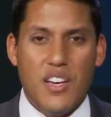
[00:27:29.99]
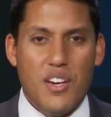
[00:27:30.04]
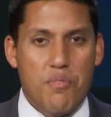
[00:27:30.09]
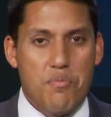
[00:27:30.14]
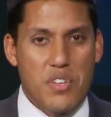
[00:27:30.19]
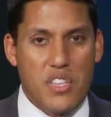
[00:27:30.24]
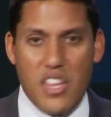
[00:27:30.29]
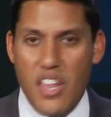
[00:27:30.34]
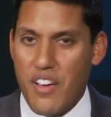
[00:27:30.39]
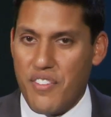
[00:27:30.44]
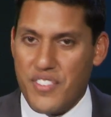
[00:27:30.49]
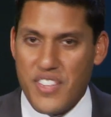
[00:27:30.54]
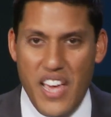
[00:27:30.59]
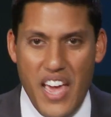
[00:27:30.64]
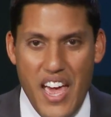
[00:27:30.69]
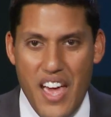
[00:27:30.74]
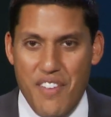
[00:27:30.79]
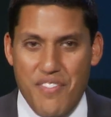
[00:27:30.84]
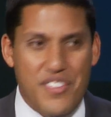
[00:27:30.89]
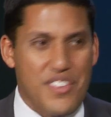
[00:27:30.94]
We'd love to
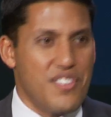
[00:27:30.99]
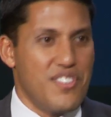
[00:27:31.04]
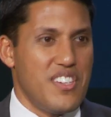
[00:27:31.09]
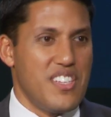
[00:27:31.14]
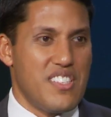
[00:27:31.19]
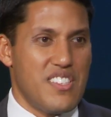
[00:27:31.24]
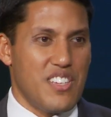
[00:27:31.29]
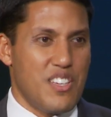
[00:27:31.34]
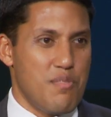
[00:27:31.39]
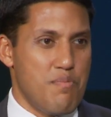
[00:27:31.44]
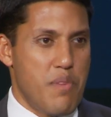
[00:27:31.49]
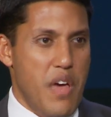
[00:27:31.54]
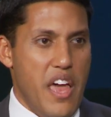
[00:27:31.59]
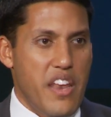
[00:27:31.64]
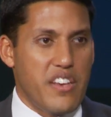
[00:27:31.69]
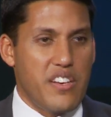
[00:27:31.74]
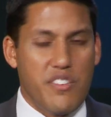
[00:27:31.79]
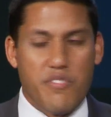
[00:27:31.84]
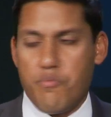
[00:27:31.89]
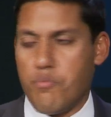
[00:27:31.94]
have you. It's a
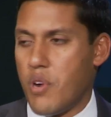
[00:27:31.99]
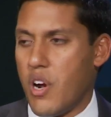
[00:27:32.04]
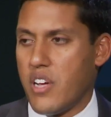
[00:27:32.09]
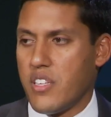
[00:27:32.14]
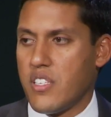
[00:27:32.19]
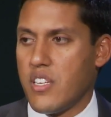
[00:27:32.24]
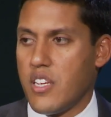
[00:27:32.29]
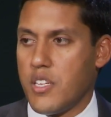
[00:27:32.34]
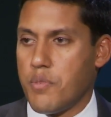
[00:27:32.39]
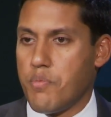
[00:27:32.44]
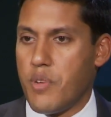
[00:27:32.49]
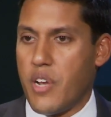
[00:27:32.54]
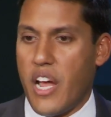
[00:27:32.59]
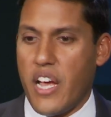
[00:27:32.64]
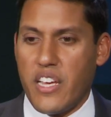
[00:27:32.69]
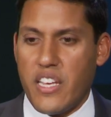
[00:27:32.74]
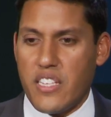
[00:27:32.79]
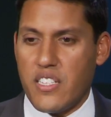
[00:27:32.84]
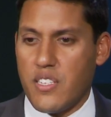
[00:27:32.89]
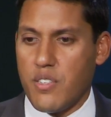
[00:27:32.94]
competitive process, but I
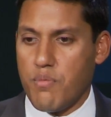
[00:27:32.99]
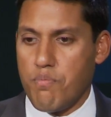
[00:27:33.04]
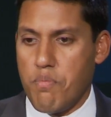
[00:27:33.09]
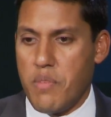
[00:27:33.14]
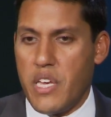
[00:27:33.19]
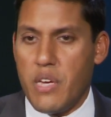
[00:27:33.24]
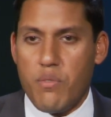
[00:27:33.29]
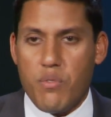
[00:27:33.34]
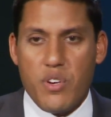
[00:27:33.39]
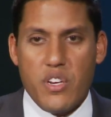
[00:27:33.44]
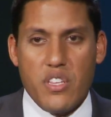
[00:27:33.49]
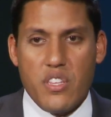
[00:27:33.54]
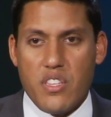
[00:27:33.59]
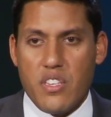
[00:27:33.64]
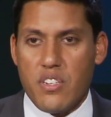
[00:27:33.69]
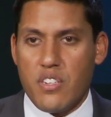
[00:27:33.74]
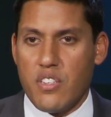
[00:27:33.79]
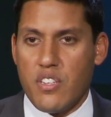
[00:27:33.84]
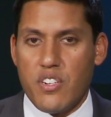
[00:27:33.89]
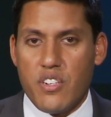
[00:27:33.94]
get to meet with
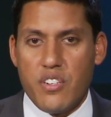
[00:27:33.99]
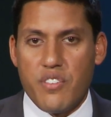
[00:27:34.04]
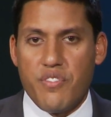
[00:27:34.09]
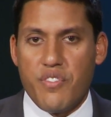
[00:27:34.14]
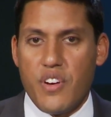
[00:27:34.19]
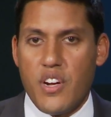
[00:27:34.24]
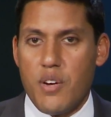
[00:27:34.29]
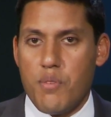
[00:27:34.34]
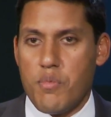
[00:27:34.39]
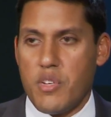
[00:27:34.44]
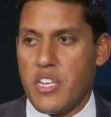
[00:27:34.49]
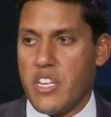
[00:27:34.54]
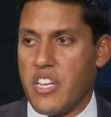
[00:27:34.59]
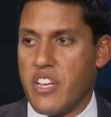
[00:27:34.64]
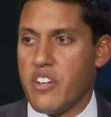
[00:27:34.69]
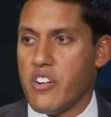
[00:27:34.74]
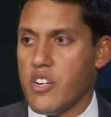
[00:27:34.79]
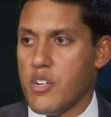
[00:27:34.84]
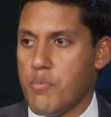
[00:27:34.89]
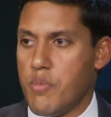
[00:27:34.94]
and learn from and
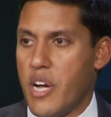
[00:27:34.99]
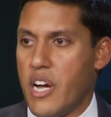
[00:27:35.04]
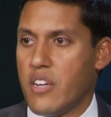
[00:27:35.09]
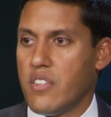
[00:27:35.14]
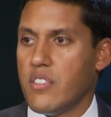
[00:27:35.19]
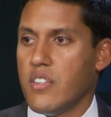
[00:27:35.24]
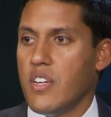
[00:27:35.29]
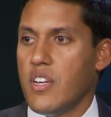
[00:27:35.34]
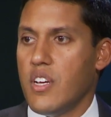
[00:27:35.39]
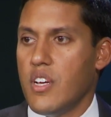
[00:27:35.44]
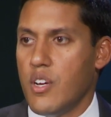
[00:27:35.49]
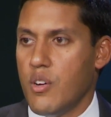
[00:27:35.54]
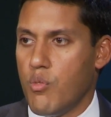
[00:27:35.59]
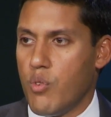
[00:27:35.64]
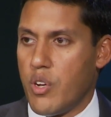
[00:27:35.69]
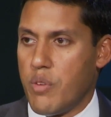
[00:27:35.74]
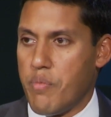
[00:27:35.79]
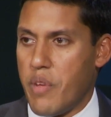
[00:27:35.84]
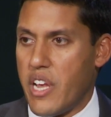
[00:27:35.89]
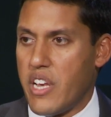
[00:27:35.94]
hear about
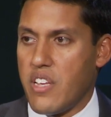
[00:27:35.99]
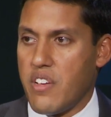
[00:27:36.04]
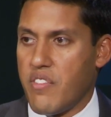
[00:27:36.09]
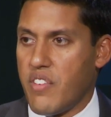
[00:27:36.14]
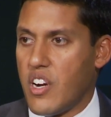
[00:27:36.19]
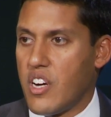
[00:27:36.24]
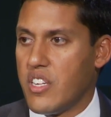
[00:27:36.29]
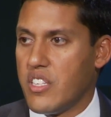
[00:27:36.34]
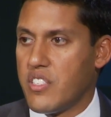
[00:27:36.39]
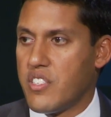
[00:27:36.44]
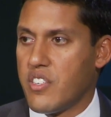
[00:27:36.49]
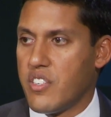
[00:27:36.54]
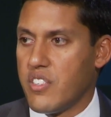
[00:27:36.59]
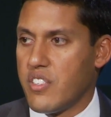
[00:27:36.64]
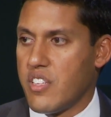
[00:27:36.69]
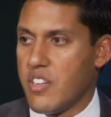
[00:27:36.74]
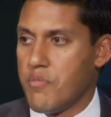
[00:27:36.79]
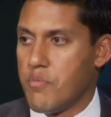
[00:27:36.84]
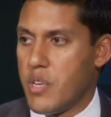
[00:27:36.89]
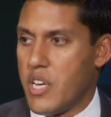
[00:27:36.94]
what many of our
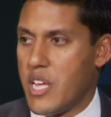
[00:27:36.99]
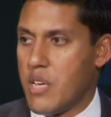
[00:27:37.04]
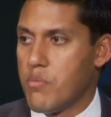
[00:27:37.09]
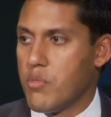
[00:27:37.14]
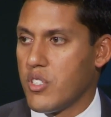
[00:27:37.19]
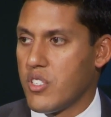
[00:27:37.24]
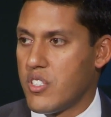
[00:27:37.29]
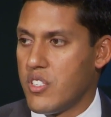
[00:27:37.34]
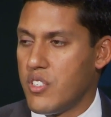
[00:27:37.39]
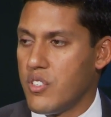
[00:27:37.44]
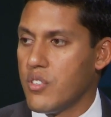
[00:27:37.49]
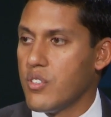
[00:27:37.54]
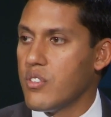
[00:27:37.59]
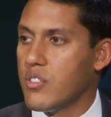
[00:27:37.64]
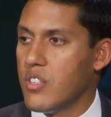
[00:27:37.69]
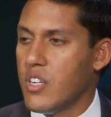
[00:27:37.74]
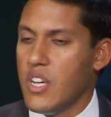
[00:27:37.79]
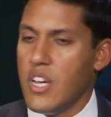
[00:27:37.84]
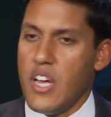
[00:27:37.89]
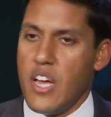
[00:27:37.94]
interns have been able to do.
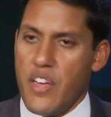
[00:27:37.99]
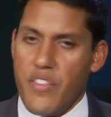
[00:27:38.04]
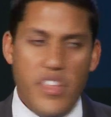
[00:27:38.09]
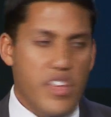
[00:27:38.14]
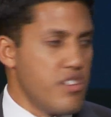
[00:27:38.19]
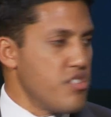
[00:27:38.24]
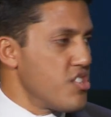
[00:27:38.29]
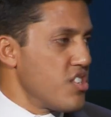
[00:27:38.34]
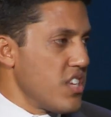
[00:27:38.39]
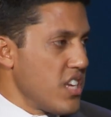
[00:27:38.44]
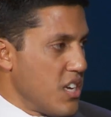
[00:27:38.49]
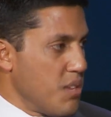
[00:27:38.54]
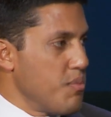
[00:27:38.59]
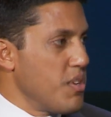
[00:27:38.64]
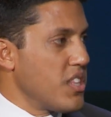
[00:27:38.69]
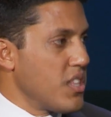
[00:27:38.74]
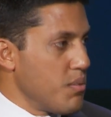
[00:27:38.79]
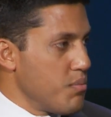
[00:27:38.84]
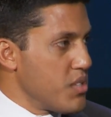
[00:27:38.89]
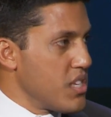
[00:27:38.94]
And they usually
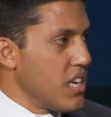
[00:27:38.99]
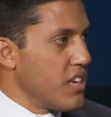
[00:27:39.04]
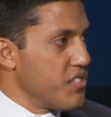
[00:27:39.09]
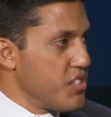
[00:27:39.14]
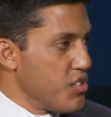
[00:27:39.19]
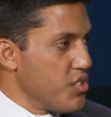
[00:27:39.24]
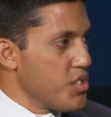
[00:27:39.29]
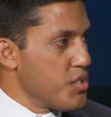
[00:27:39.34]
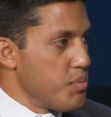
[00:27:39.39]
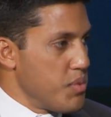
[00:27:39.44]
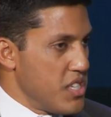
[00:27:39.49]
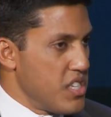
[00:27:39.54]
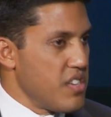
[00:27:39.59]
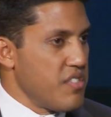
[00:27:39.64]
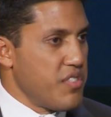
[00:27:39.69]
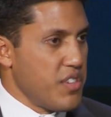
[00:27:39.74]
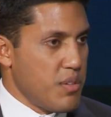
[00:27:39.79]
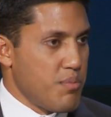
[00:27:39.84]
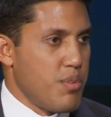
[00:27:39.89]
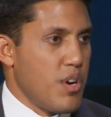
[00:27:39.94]
commit themselves to a
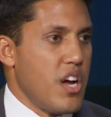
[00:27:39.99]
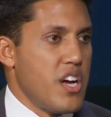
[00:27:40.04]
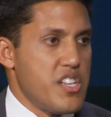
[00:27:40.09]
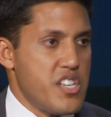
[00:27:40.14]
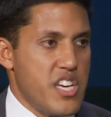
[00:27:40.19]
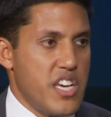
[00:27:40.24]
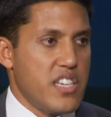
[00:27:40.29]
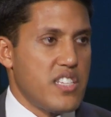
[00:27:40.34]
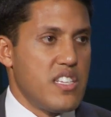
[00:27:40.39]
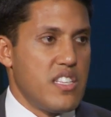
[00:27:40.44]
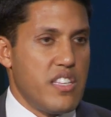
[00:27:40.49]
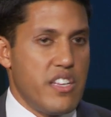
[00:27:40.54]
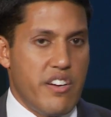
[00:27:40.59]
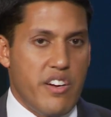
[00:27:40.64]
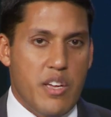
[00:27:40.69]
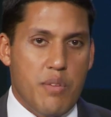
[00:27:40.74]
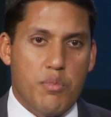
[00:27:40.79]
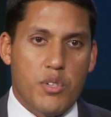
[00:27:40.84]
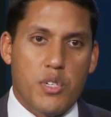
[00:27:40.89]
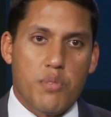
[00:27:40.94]
specific project, and they're
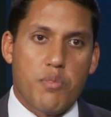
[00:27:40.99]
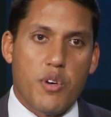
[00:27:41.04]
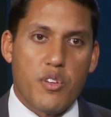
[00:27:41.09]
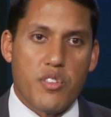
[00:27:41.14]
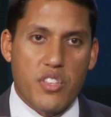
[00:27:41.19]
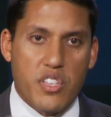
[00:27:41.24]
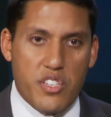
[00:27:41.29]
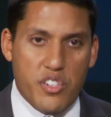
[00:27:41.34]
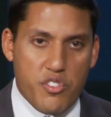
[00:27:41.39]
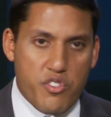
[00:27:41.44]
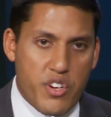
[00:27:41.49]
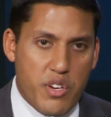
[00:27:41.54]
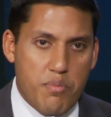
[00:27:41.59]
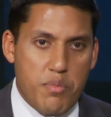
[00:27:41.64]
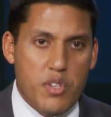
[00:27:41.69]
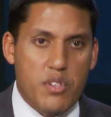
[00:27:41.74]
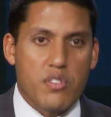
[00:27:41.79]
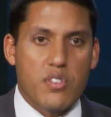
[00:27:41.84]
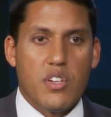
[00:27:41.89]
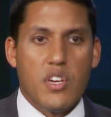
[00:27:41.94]
able to both
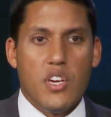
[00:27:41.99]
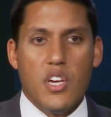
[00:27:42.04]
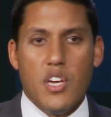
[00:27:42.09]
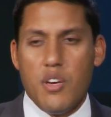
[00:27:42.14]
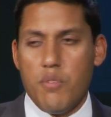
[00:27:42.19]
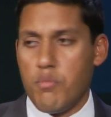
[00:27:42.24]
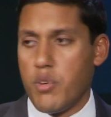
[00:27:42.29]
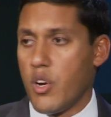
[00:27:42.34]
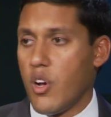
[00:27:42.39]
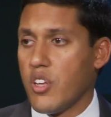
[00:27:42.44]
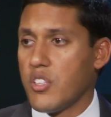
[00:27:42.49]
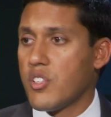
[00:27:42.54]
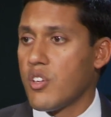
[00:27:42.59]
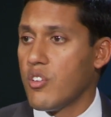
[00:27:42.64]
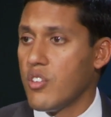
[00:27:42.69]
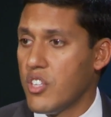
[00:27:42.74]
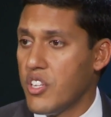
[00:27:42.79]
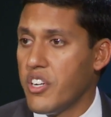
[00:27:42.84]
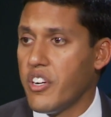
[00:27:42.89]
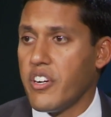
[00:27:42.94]
contribute but also
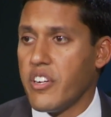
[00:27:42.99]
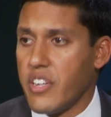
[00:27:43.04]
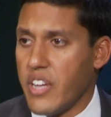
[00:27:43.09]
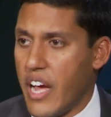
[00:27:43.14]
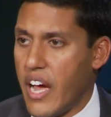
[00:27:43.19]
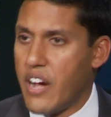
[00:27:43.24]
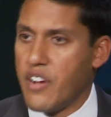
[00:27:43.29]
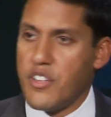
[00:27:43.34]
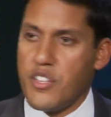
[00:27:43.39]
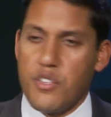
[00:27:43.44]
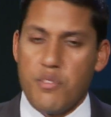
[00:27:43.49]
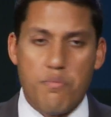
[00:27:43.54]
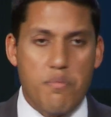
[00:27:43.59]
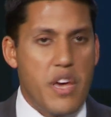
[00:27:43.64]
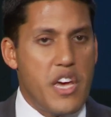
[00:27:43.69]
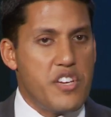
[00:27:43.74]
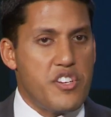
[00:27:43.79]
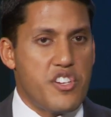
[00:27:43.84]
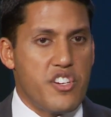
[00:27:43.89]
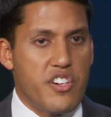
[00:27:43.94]
learn. How do you
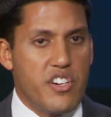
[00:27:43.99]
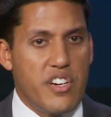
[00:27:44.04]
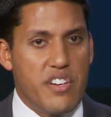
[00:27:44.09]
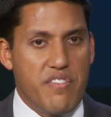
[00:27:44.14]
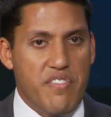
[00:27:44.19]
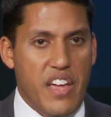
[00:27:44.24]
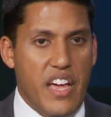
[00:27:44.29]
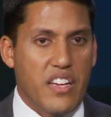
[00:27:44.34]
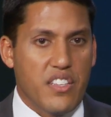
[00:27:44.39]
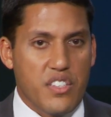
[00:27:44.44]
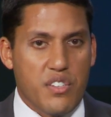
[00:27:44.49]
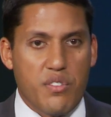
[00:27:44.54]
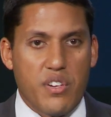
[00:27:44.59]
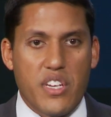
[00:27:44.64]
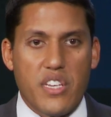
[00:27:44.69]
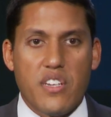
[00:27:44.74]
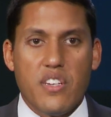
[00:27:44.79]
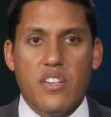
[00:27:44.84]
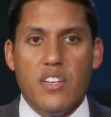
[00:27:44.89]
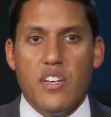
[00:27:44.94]
measure and
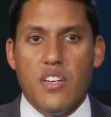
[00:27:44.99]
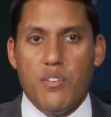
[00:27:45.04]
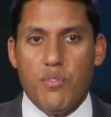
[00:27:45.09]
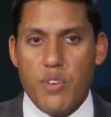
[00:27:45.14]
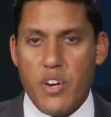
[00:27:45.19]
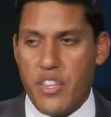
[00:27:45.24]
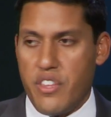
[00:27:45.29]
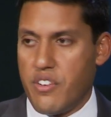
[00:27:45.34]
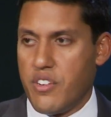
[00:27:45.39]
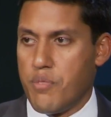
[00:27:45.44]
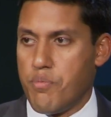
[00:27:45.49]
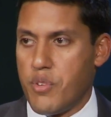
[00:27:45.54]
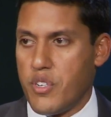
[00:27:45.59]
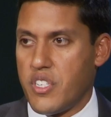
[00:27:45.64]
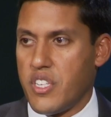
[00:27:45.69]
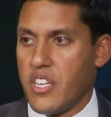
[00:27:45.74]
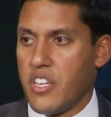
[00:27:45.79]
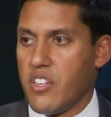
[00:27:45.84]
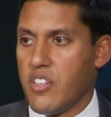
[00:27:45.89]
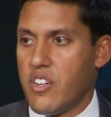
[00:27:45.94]
evaluate whether a
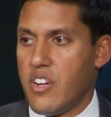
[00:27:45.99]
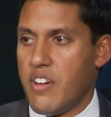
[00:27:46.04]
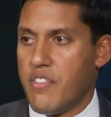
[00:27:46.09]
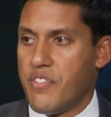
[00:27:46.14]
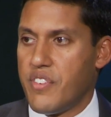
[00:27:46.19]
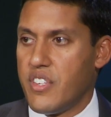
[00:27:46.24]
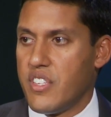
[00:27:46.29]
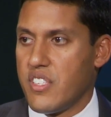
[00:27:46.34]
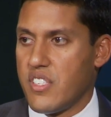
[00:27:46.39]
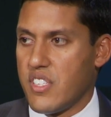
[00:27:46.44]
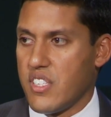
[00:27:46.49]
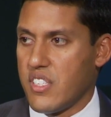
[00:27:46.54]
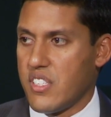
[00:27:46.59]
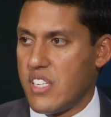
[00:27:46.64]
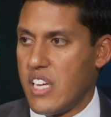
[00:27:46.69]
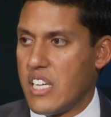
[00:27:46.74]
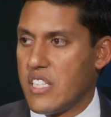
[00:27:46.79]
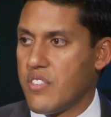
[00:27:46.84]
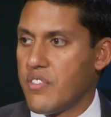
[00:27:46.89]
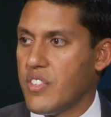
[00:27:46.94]
particular effort is
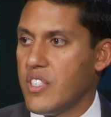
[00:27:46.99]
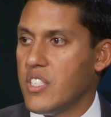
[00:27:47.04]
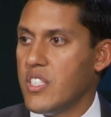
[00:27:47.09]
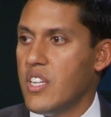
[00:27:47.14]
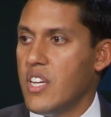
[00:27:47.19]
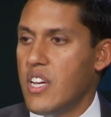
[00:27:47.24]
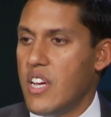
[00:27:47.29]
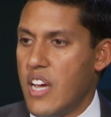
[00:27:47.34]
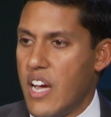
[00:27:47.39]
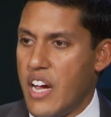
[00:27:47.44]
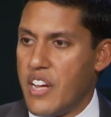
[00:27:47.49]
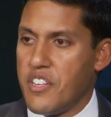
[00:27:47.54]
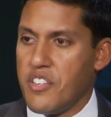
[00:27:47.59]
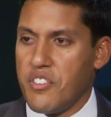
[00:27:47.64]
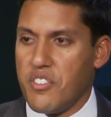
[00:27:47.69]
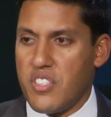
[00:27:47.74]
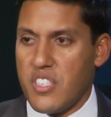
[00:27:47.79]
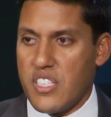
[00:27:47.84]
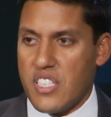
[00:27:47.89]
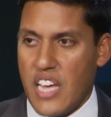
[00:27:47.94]
successful? How do you
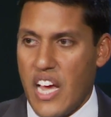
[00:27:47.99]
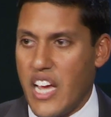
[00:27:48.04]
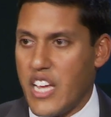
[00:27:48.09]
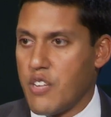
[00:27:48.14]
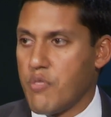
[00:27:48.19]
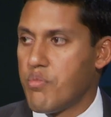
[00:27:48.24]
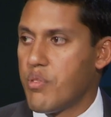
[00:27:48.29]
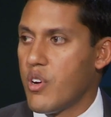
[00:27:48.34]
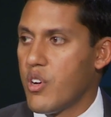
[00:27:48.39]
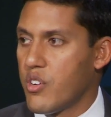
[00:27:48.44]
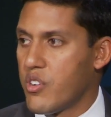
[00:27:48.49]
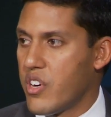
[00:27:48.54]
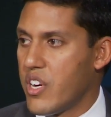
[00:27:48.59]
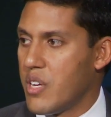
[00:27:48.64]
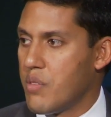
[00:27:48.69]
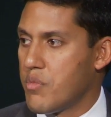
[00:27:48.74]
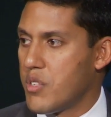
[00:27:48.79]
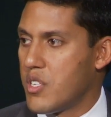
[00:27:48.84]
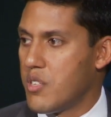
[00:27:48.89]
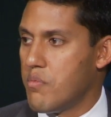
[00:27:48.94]
design
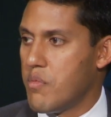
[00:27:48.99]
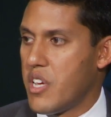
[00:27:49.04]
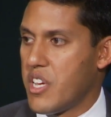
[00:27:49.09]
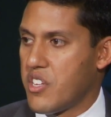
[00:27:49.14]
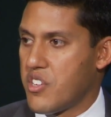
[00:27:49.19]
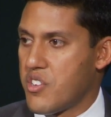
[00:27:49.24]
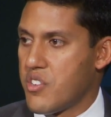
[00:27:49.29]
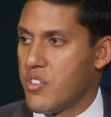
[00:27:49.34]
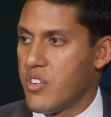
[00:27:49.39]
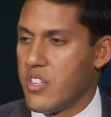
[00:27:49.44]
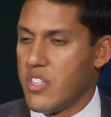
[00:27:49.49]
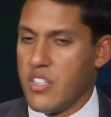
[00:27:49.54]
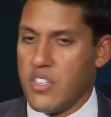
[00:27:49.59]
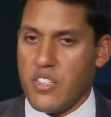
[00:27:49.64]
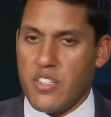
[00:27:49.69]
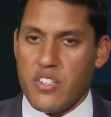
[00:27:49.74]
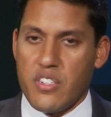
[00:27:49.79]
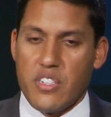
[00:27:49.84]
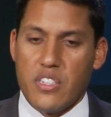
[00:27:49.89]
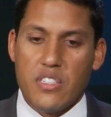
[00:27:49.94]
programs to make sure that
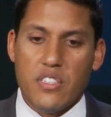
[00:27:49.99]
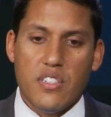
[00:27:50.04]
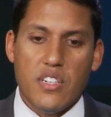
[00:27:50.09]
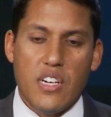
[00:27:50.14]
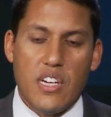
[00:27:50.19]
you're